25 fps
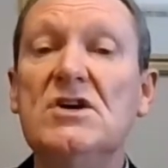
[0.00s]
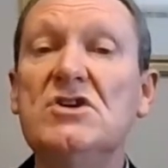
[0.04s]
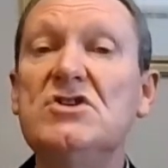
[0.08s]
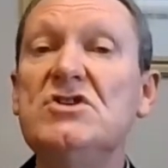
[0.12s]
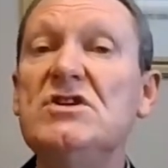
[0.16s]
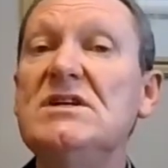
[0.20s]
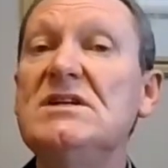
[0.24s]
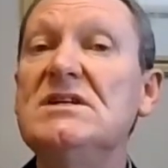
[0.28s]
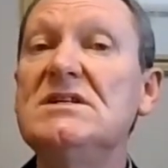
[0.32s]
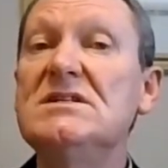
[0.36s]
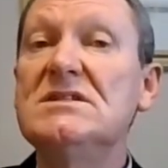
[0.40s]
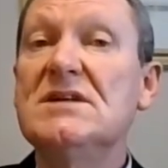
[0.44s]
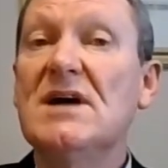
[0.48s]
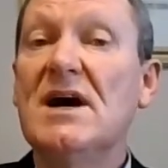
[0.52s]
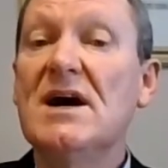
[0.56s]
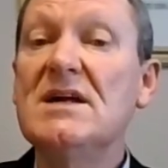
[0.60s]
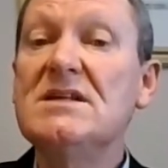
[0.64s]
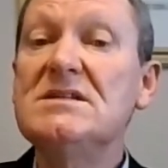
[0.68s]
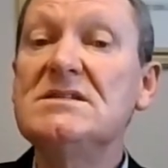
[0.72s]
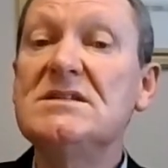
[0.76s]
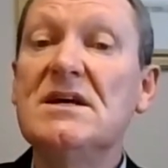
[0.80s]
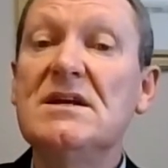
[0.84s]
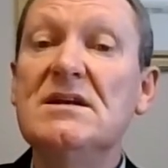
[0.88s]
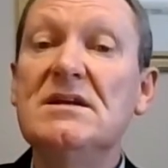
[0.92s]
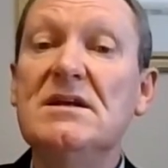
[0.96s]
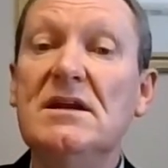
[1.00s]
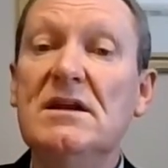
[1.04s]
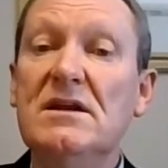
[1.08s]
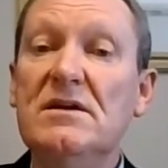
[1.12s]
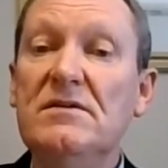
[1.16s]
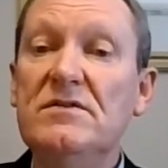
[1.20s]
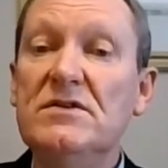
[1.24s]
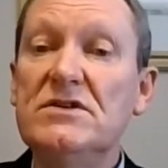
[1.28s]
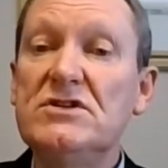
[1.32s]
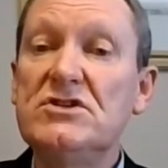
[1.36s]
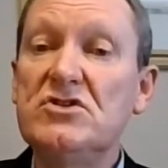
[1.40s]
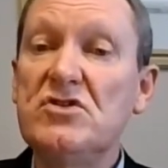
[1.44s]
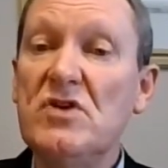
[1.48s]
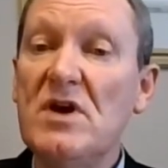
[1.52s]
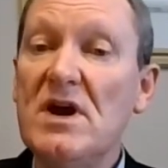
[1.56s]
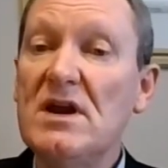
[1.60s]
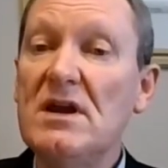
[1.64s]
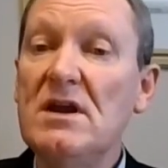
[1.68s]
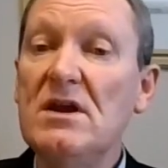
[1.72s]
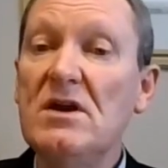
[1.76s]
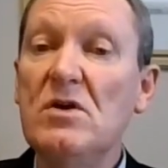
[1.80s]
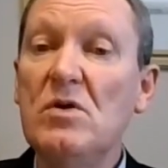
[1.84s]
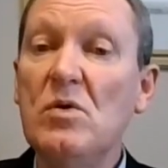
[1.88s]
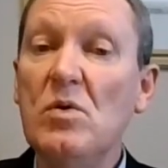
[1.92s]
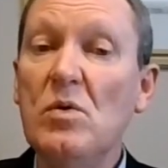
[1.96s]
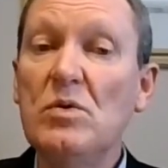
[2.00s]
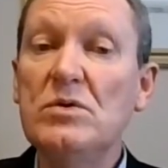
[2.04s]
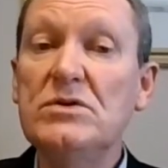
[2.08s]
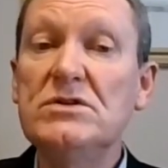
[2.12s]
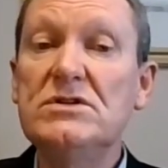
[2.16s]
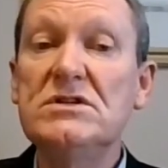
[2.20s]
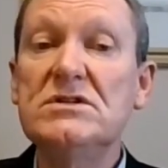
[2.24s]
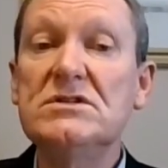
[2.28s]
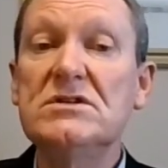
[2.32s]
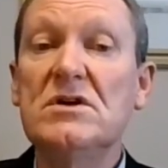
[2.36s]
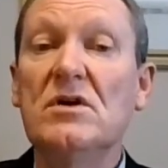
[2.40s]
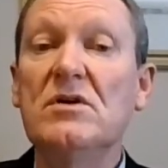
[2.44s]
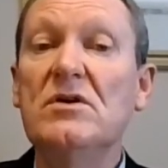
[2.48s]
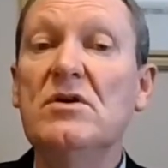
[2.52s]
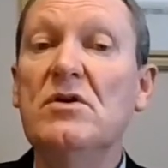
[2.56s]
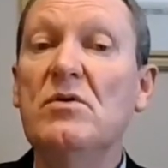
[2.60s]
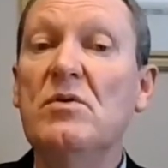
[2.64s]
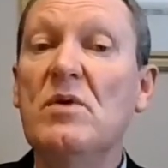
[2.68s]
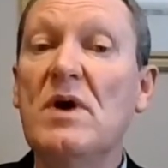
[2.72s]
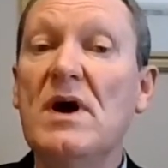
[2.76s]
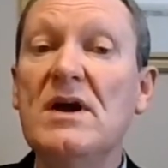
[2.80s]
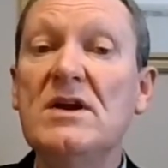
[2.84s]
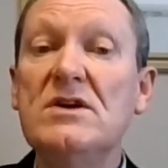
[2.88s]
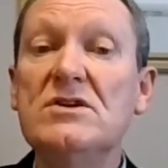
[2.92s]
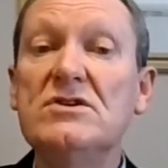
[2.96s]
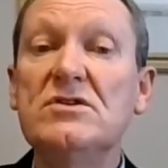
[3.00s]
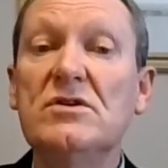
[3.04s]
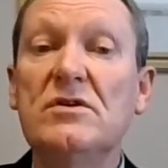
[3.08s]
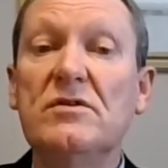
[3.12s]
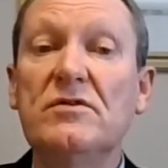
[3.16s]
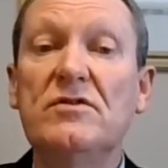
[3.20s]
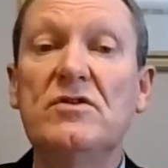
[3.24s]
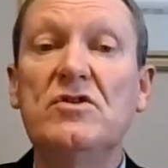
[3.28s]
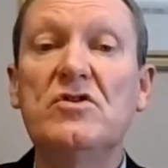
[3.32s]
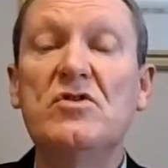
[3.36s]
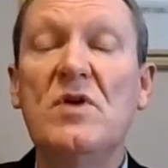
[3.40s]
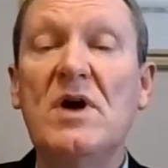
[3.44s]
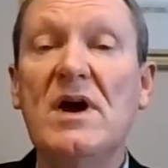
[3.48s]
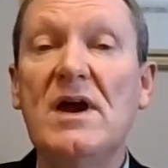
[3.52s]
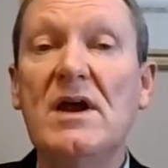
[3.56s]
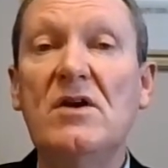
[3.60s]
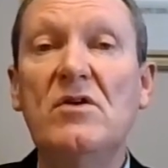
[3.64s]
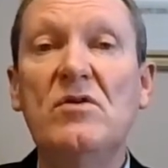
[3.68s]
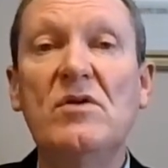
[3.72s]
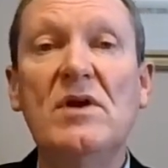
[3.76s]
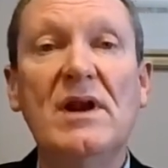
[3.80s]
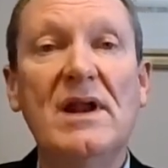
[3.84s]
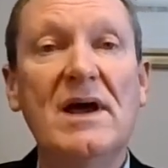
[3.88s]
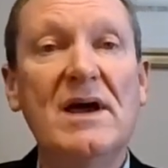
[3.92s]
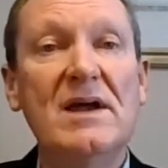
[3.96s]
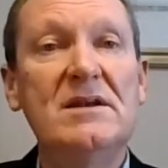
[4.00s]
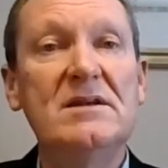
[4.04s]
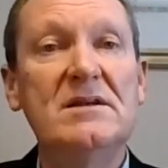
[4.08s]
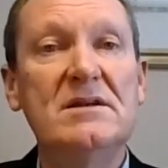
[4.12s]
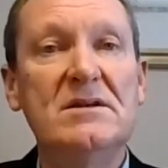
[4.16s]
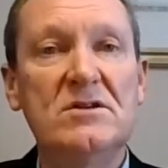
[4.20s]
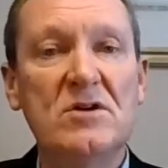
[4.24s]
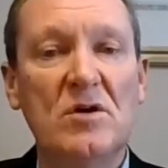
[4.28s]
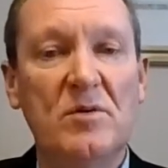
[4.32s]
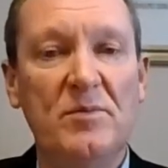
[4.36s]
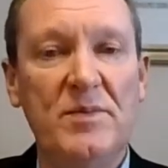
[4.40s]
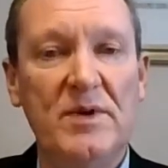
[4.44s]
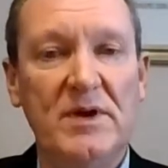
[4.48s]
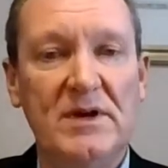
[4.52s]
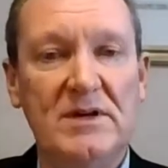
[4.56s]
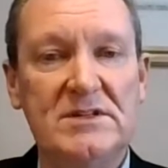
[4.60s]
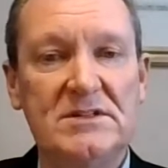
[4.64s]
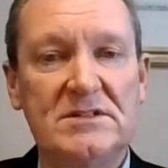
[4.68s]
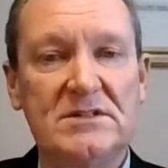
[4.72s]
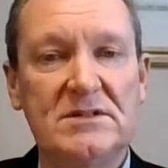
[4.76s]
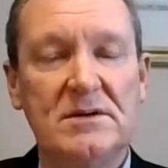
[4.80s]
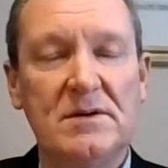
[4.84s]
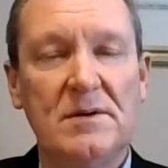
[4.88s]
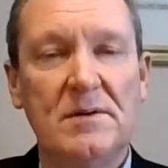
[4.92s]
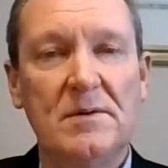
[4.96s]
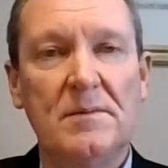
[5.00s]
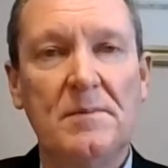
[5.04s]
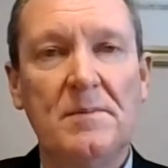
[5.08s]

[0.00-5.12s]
She designs and delivers training courses on a range of trade-related topics.